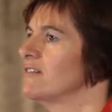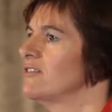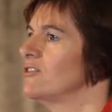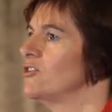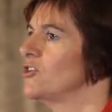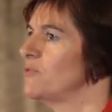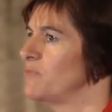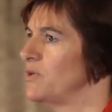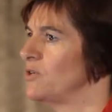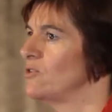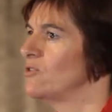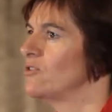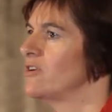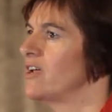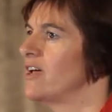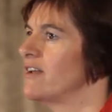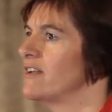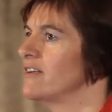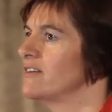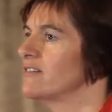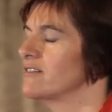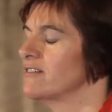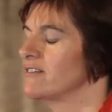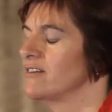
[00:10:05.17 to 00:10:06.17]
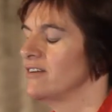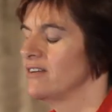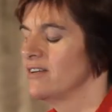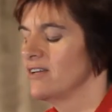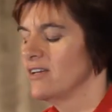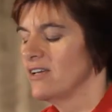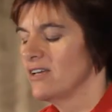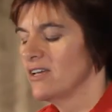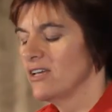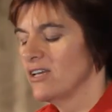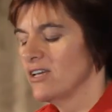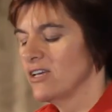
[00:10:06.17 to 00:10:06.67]
You'd be good at it.
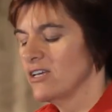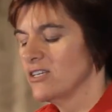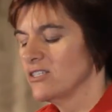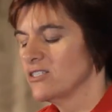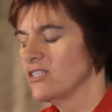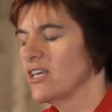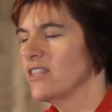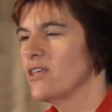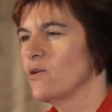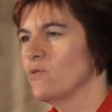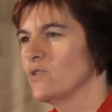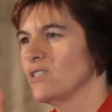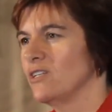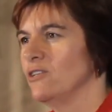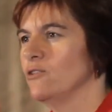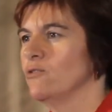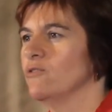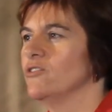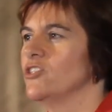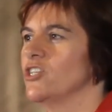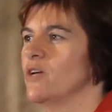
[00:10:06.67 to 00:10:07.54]
So that was a little